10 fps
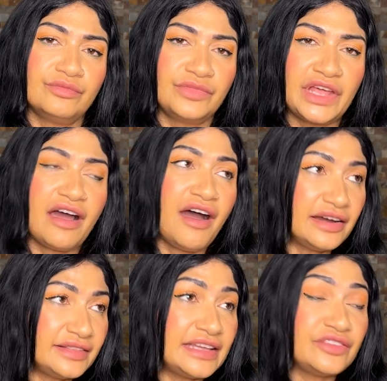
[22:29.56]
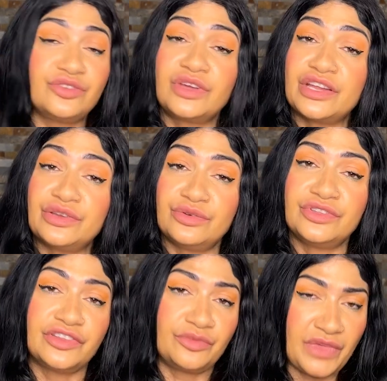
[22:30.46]
there are things you can
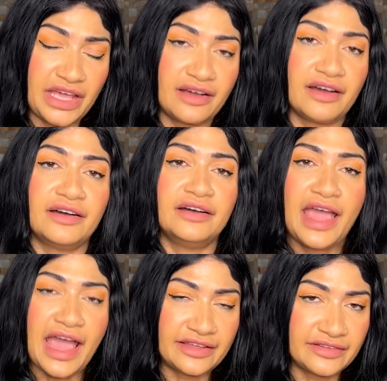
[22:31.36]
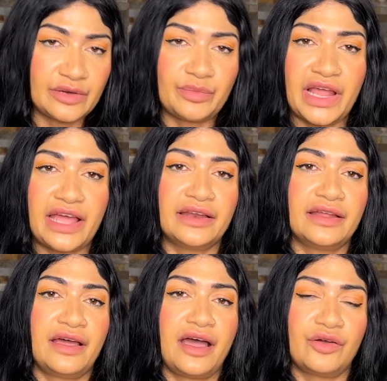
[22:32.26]
do. Just make a action
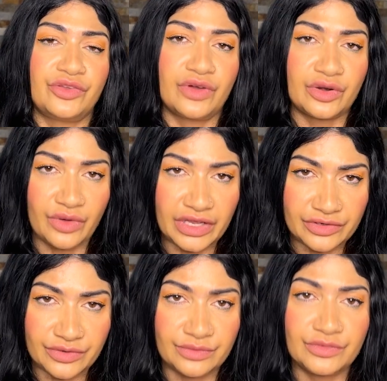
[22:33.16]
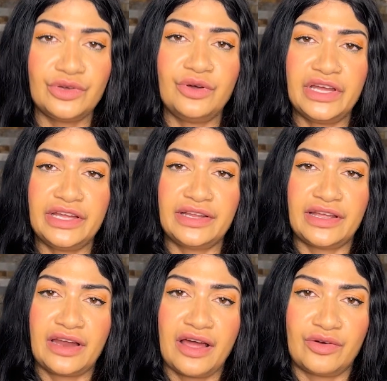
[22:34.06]
plan, how you are going to do it
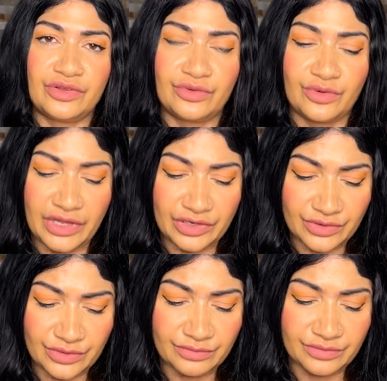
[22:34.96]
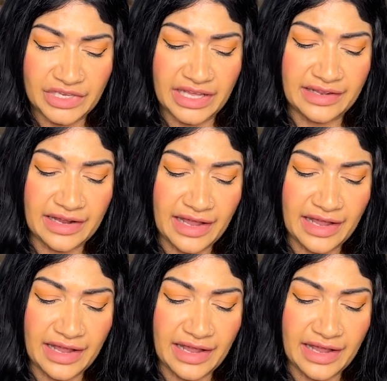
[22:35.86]
and how are you going to take that